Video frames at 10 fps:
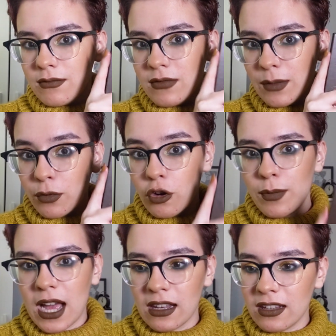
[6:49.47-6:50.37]
the Brew
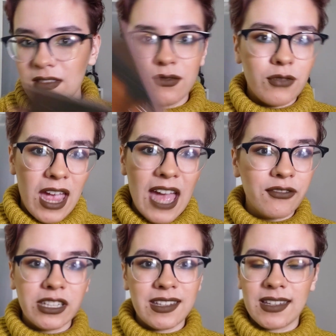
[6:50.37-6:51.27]
palette,
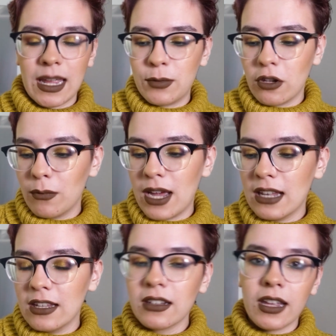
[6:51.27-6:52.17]
heavily slept on
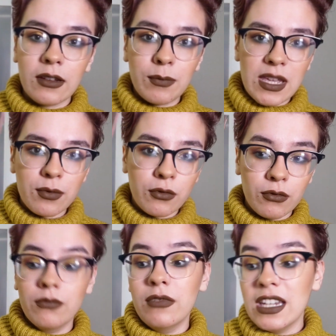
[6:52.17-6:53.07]
palette. Like,
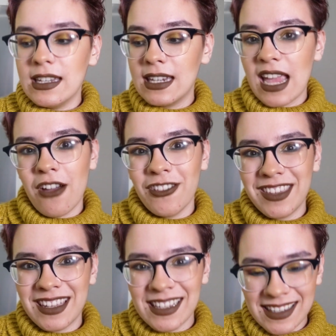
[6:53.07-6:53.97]
people need to get on
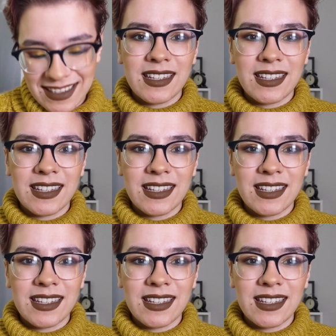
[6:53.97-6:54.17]
this.